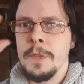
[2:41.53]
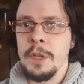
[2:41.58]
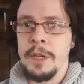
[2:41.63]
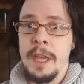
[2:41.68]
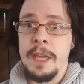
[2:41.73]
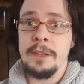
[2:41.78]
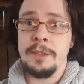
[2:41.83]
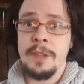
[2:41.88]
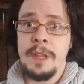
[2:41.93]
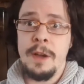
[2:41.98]

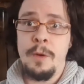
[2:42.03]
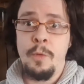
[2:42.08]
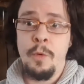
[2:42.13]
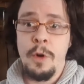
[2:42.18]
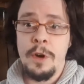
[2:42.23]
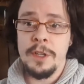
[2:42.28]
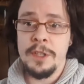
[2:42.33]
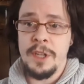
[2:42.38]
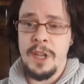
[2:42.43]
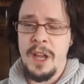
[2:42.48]
Okay, so that
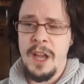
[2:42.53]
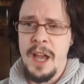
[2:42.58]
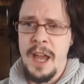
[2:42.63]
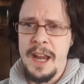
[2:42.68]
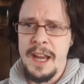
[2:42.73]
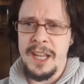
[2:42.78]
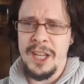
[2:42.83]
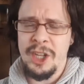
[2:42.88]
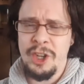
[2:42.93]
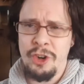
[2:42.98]
was
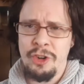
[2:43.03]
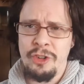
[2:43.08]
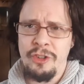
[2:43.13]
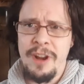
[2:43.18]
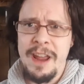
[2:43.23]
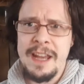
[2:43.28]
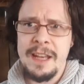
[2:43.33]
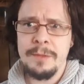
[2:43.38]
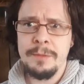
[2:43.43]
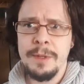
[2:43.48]
an
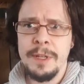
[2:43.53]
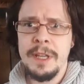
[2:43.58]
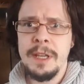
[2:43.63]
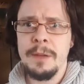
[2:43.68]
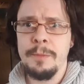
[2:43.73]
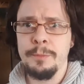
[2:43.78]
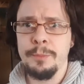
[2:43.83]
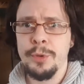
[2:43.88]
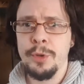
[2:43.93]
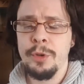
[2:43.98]

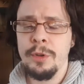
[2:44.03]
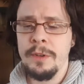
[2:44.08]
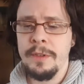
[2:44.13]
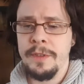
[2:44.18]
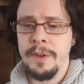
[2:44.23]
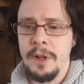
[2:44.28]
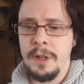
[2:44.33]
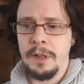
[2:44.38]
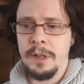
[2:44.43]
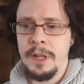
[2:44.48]
incredibly
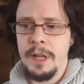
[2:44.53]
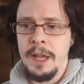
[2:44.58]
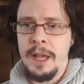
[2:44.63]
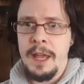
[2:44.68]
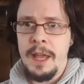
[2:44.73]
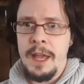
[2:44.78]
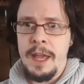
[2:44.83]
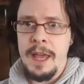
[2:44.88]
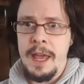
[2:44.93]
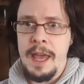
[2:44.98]
beautiful
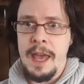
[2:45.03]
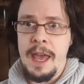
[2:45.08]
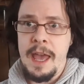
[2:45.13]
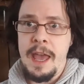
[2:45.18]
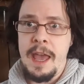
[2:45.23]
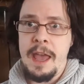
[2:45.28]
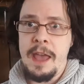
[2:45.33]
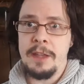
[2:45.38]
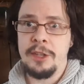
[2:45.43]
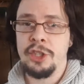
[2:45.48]

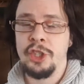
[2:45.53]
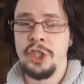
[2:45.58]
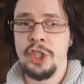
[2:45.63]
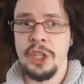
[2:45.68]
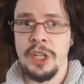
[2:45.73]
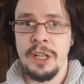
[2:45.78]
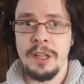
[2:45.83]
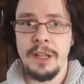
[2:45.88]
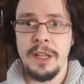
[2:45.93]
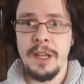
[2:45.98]
uh,
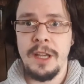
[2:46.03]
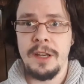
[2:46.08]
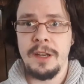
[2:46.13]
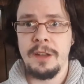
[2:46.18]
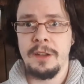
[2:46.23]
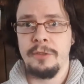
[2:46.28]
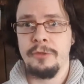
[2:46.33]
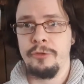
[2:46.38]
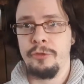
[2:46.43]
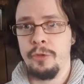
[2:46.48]

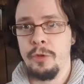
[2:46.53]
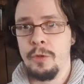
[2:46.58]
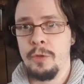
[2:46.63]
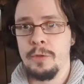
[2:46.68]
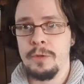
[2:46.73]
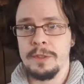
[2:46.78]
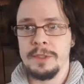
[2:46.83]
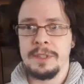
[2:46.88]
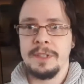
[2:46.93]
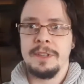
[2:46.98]
Chilean
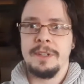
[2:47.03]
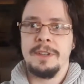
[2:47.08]
rose.